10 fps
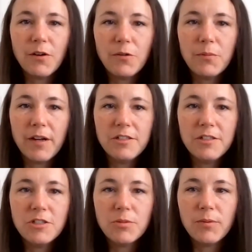much,
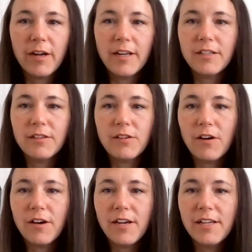Brian and Laurie. It
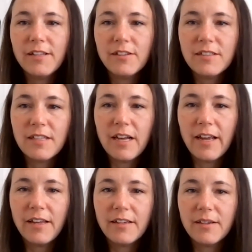looks like